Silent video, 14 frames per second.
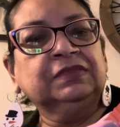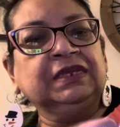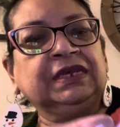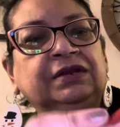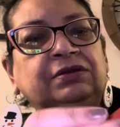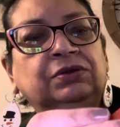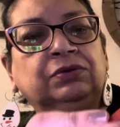I
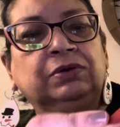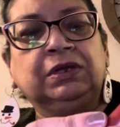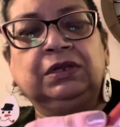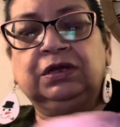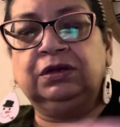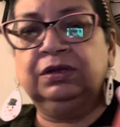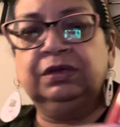don't know how
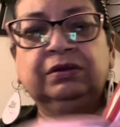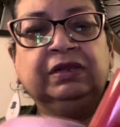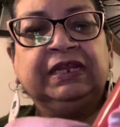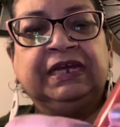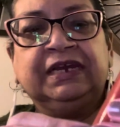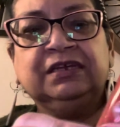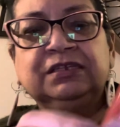long it'll
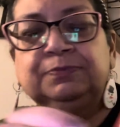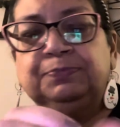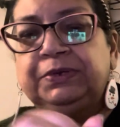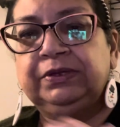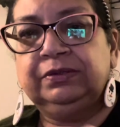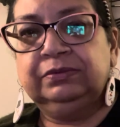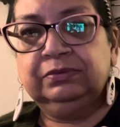last,
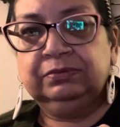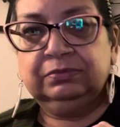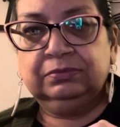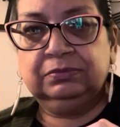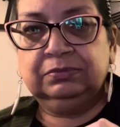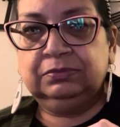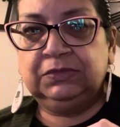but,
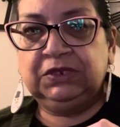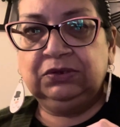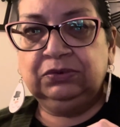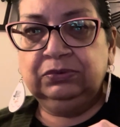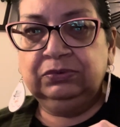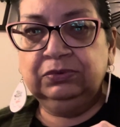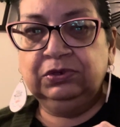you
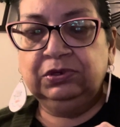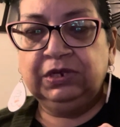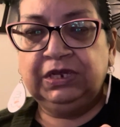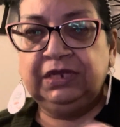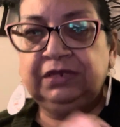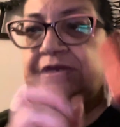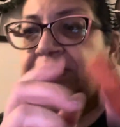know,
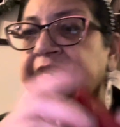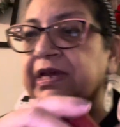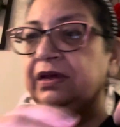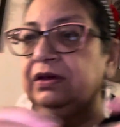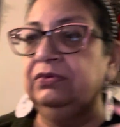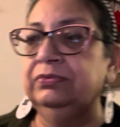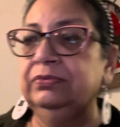great to
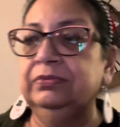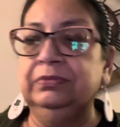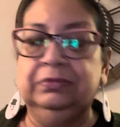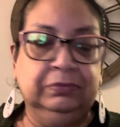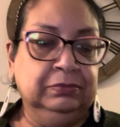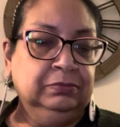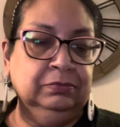have.
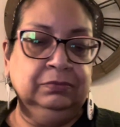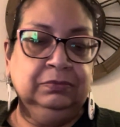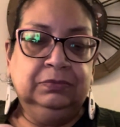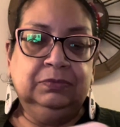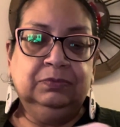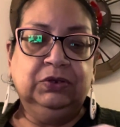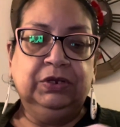
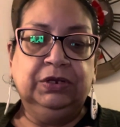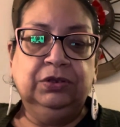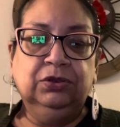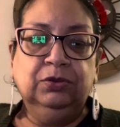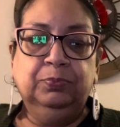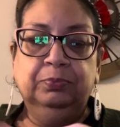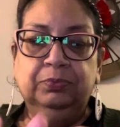Put it in
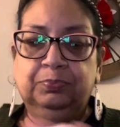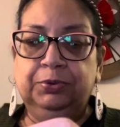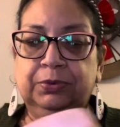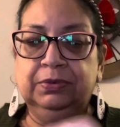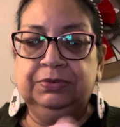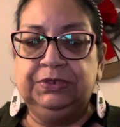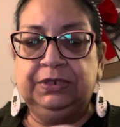your
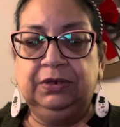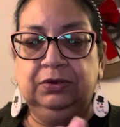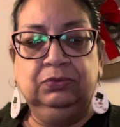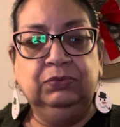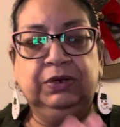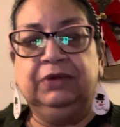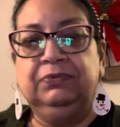purse, you know,
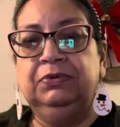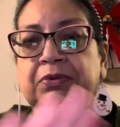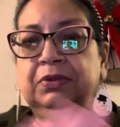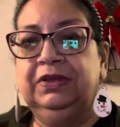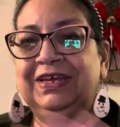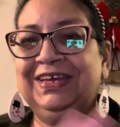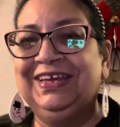whatever,
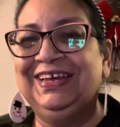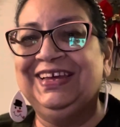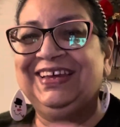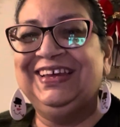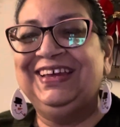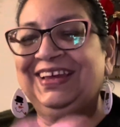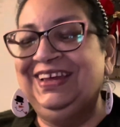
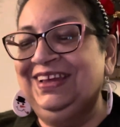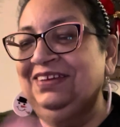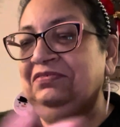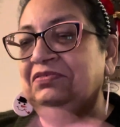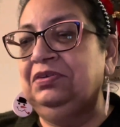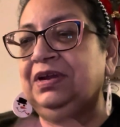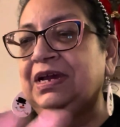
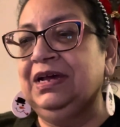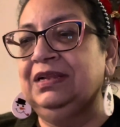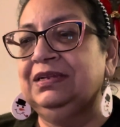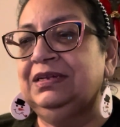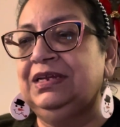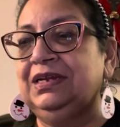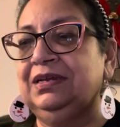for the
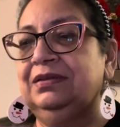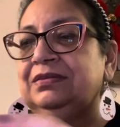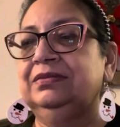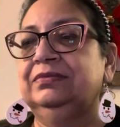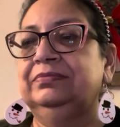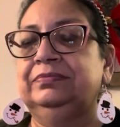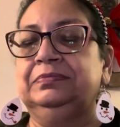
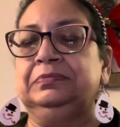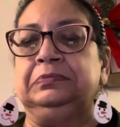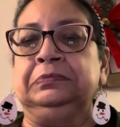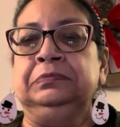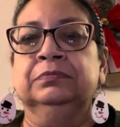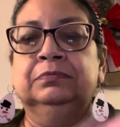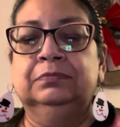holidays.
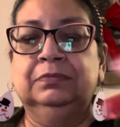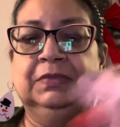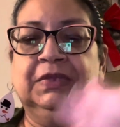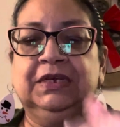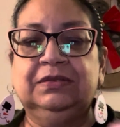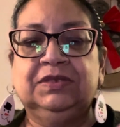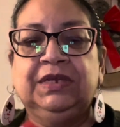
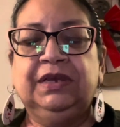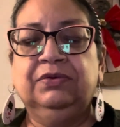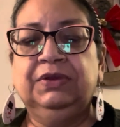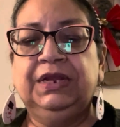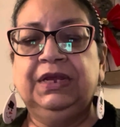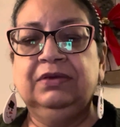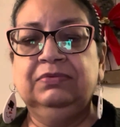Let's see. I
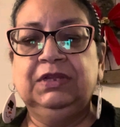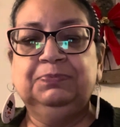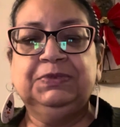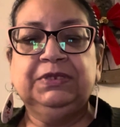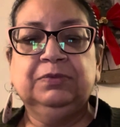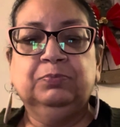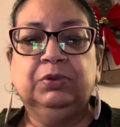already have
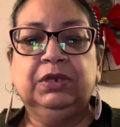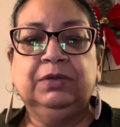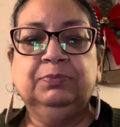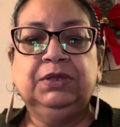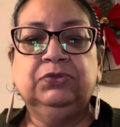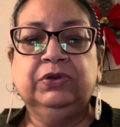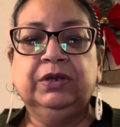lipstick, but let
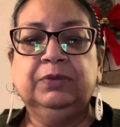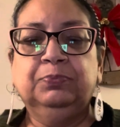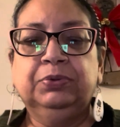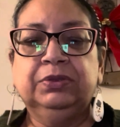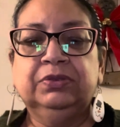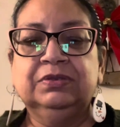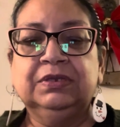me try to
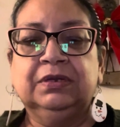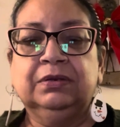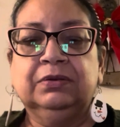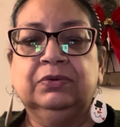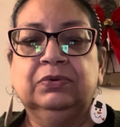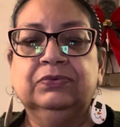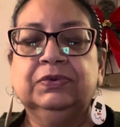put this on
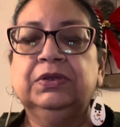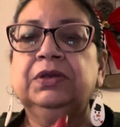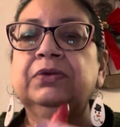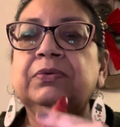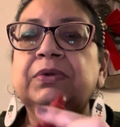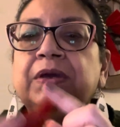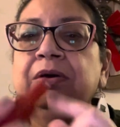over.
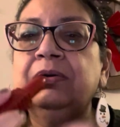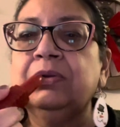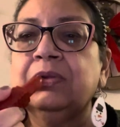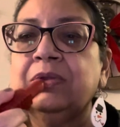Here we go.